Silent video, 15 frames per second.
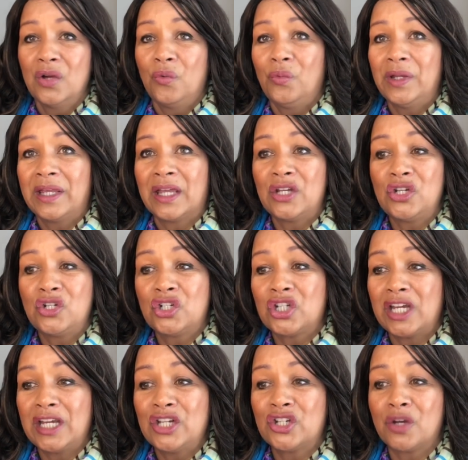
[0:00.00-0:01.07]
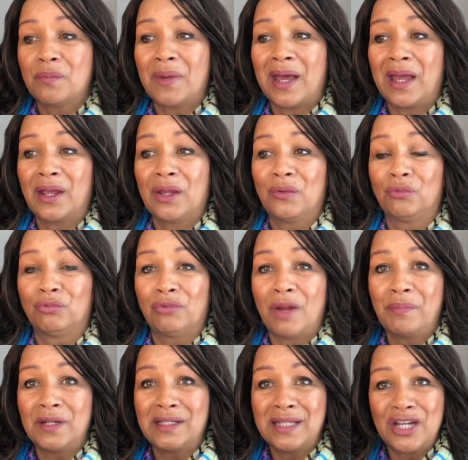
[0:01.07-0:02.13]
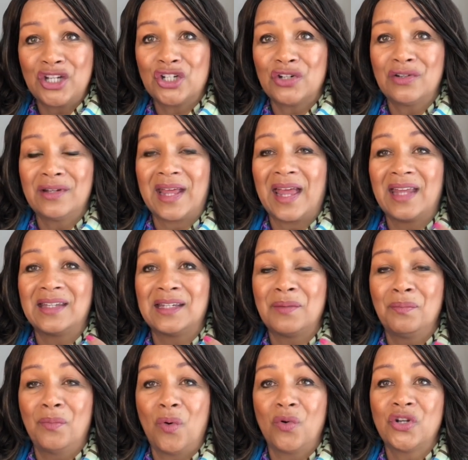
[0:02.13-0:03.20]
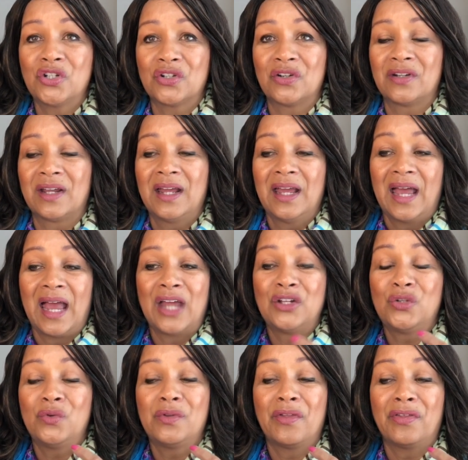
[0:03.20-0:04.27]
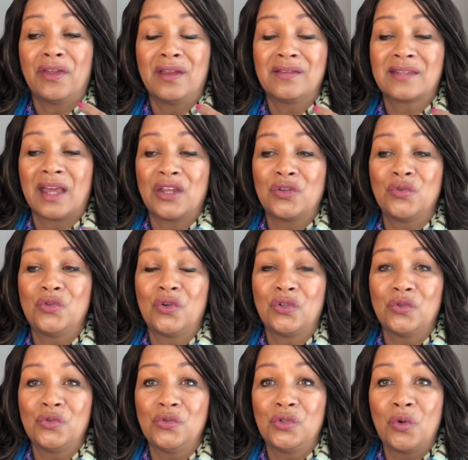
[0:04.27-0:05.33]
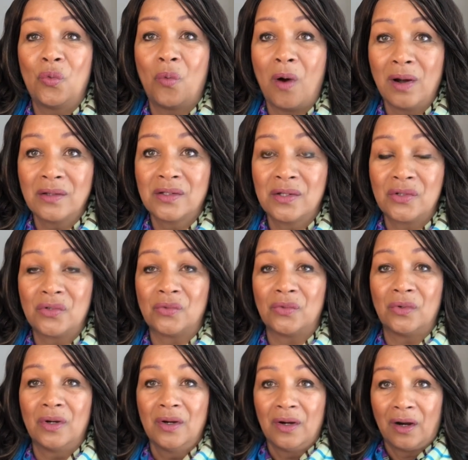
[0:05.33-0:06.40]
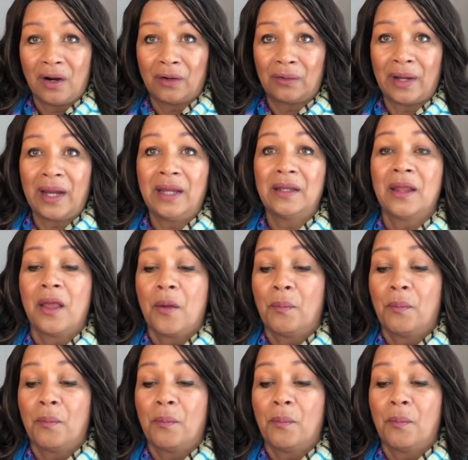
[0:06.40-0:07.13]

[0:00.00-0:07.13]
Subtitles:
We can change it by repetition and emotion and doing the things that you want to do, all right?